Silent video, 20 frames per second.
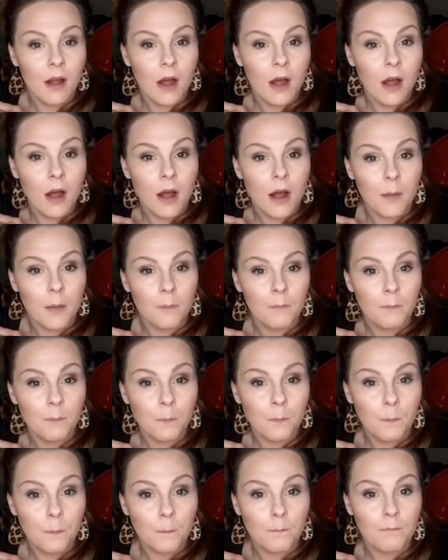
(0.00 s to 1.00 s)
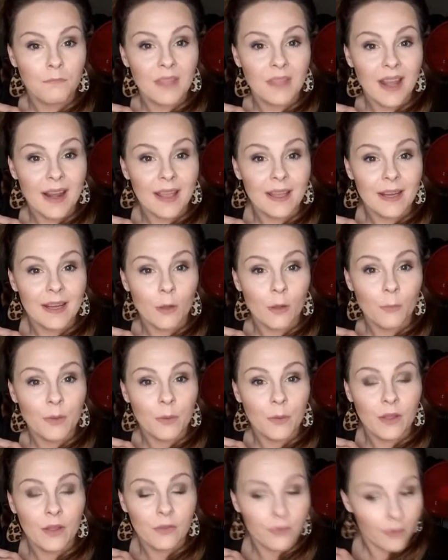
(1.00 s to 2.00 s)
that I can help
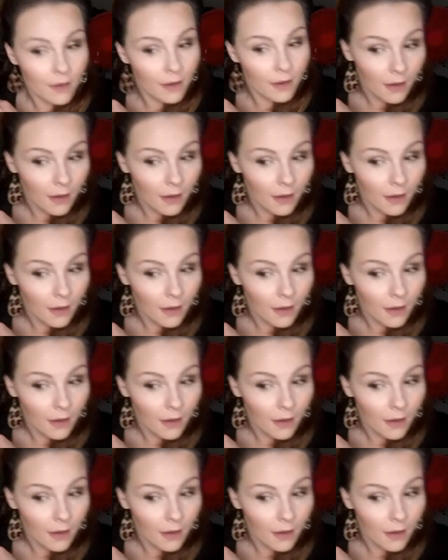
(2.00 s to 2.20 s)
you with,